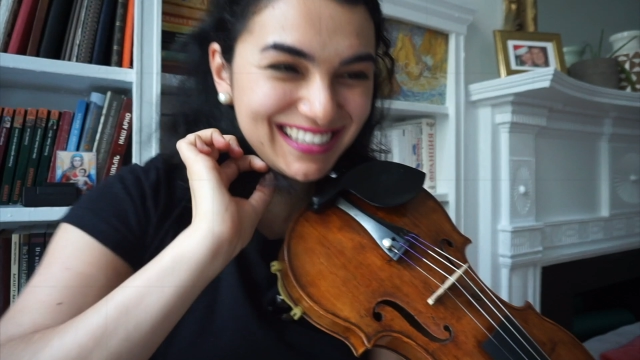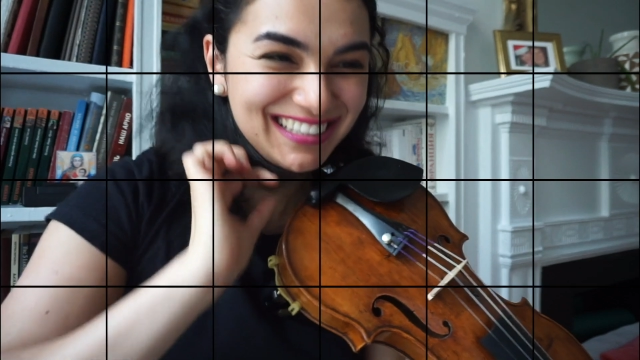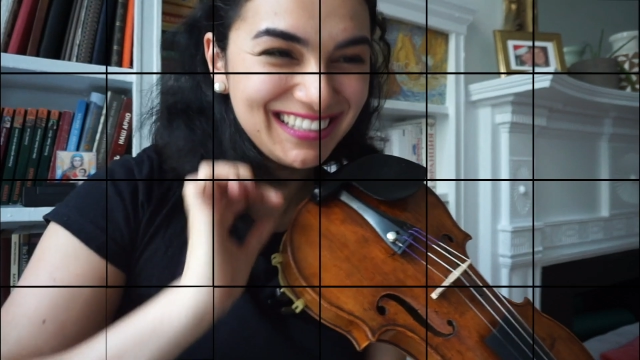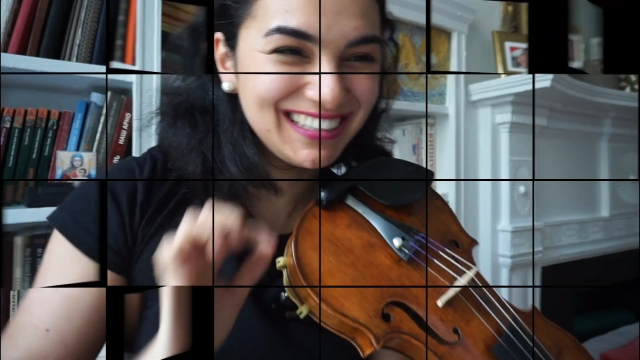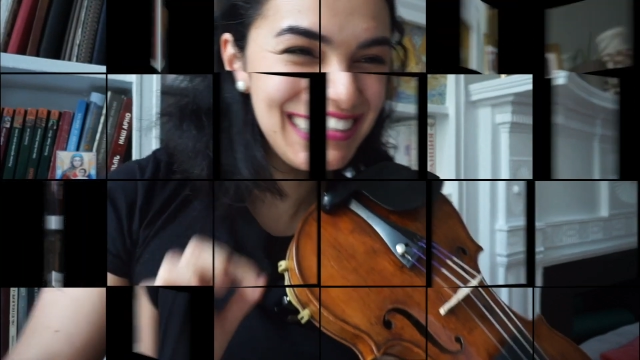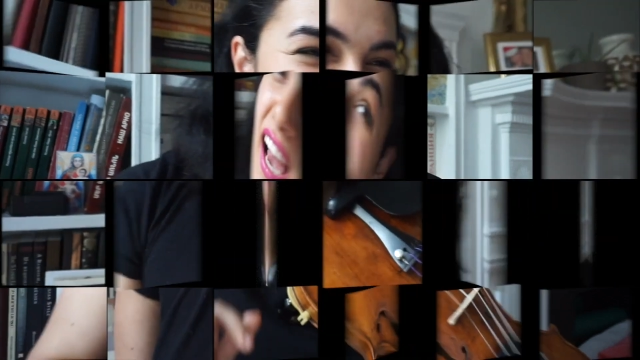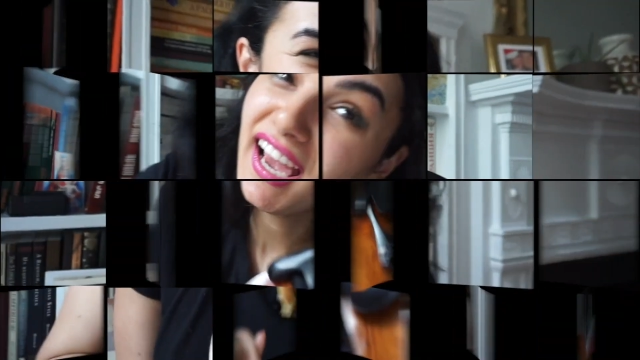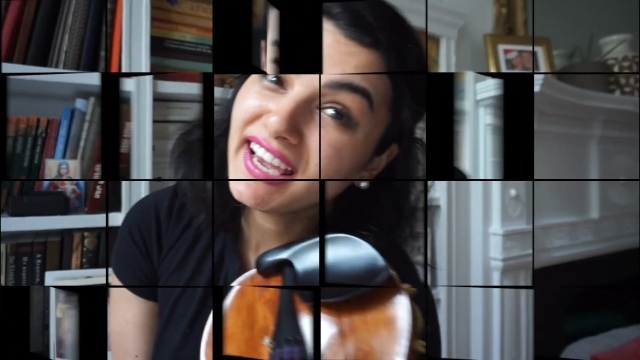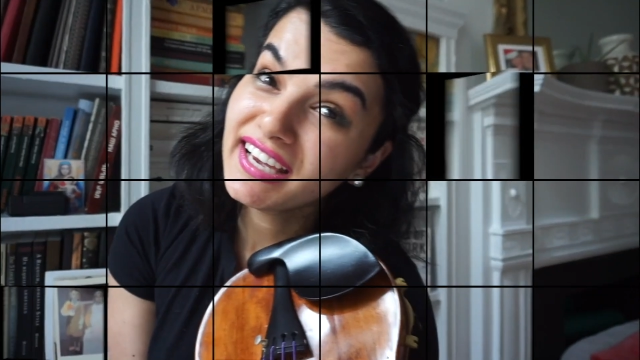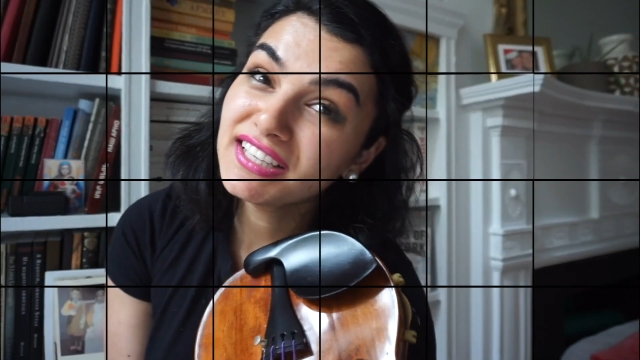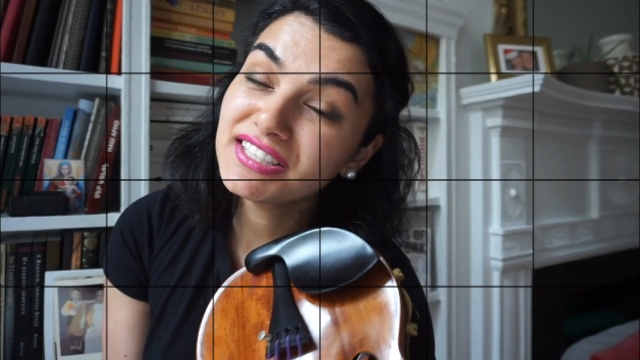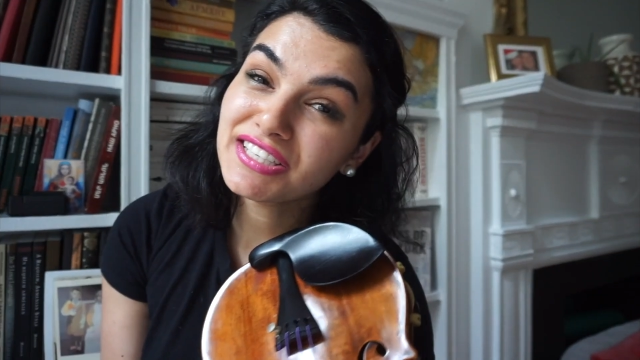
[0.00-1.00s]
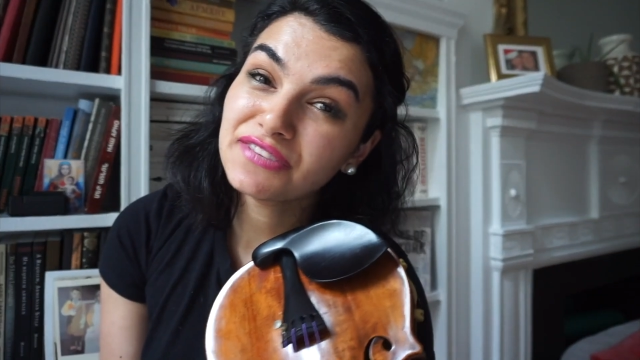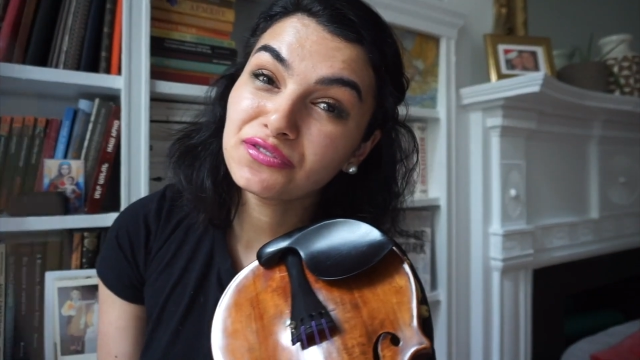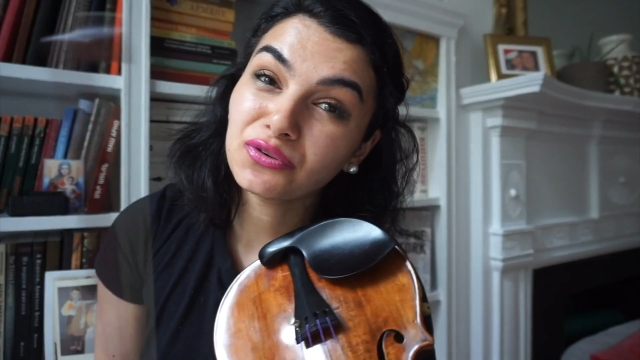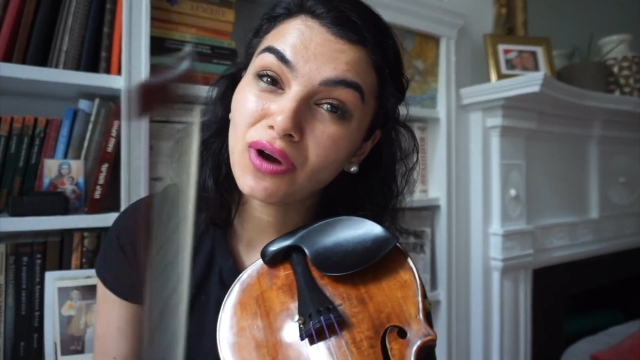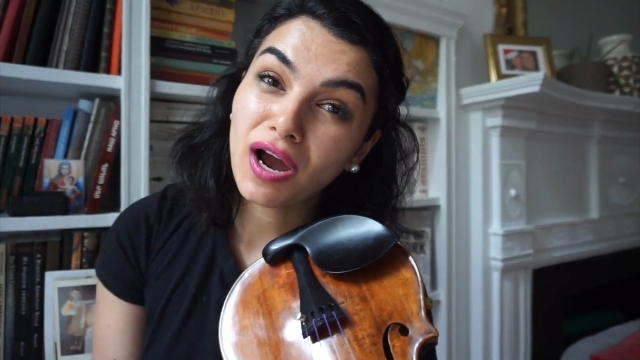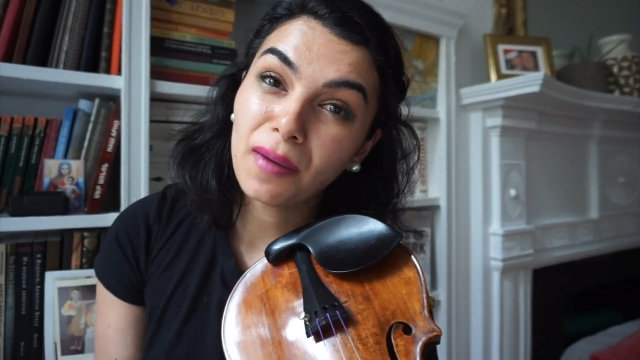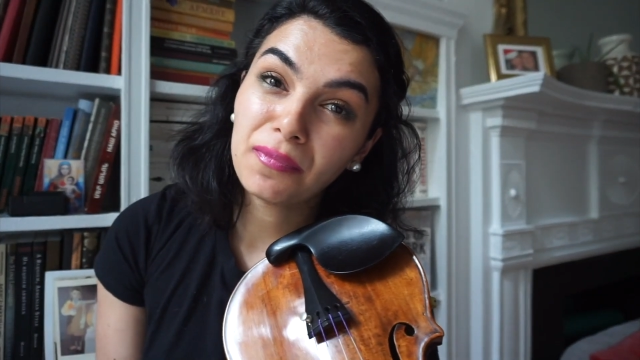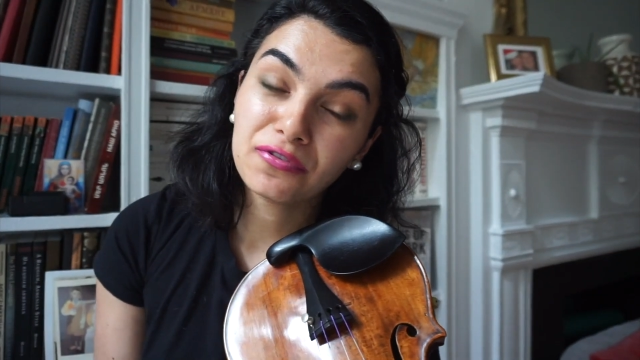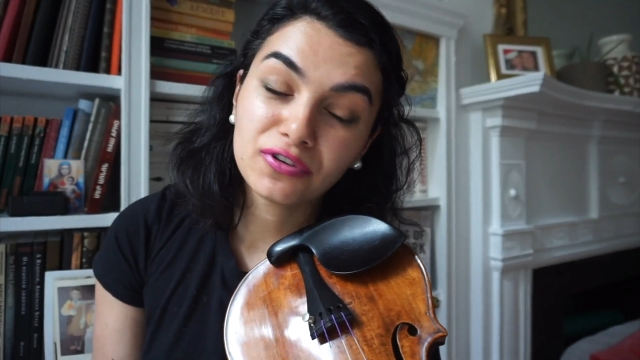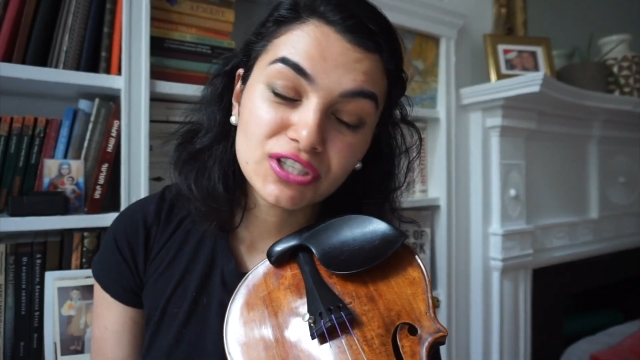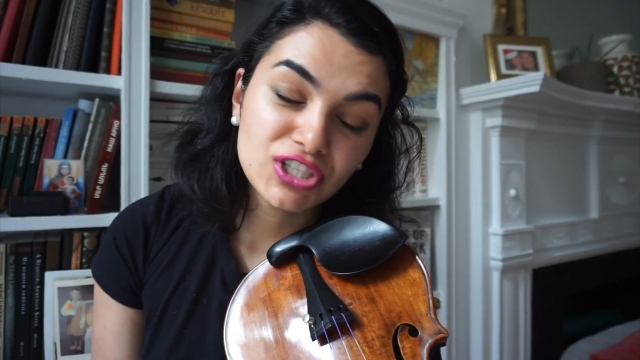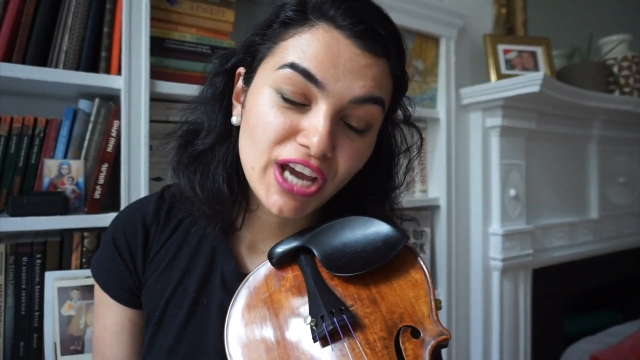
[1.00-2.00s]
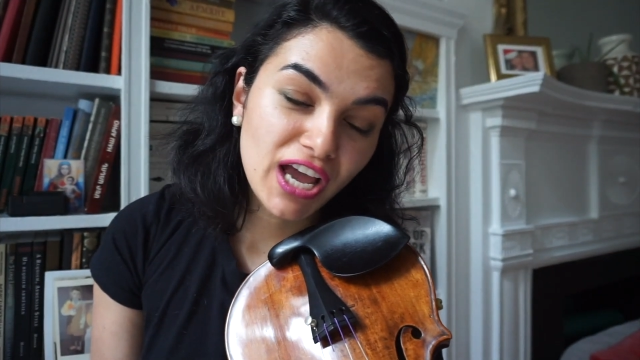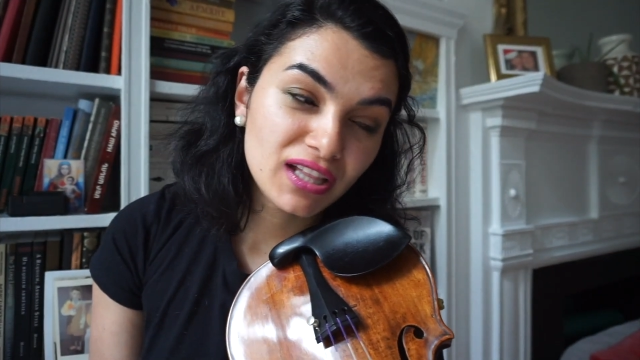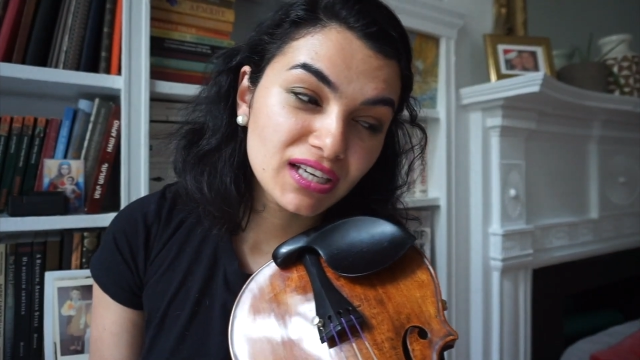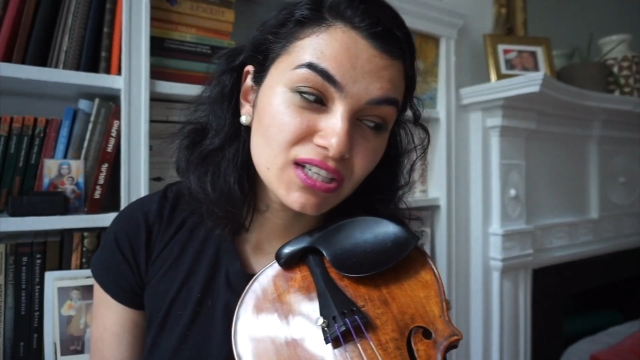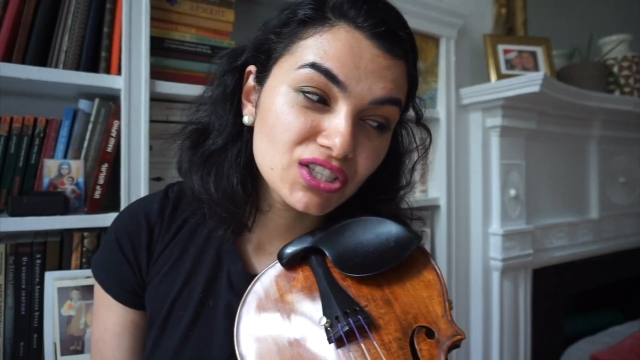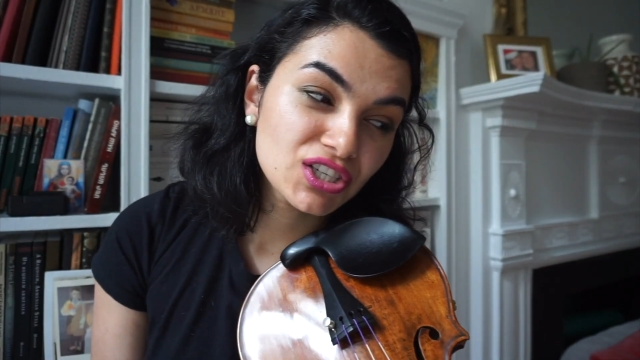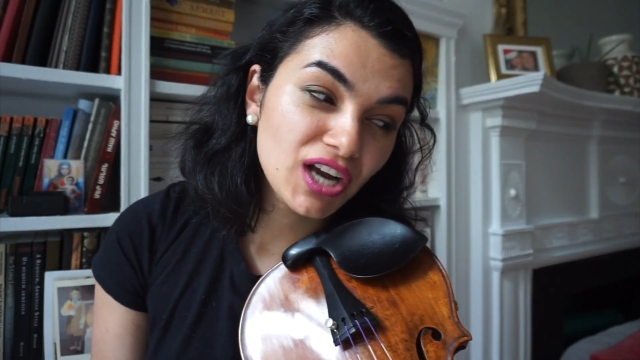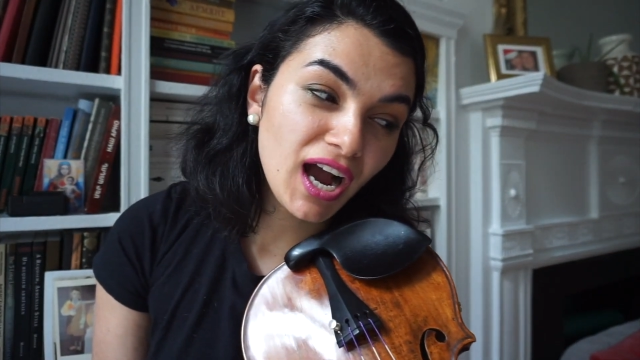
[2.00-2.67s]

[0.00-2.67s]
And if you're up for a challenge,